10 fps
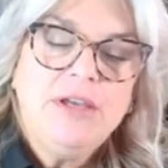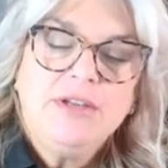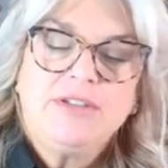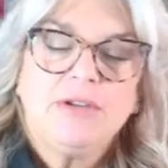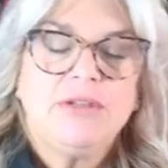
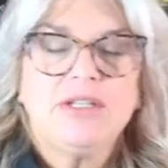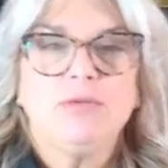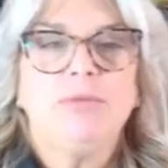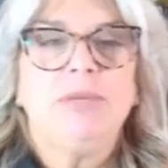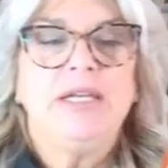so this
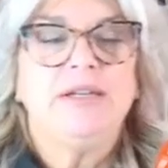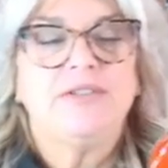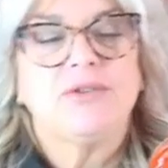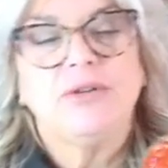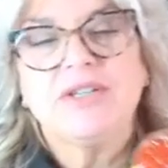will be his
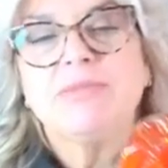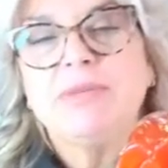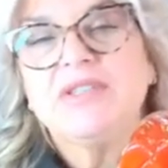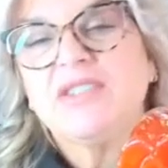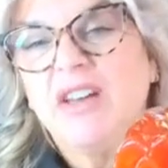
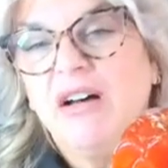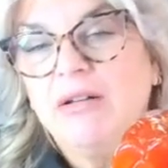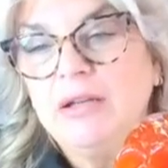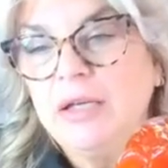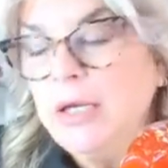Christmas
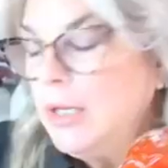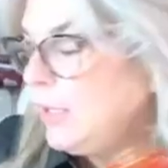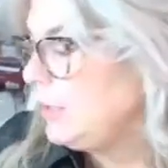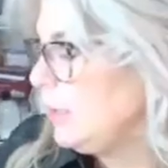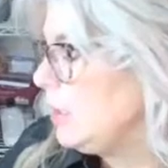skull. Now the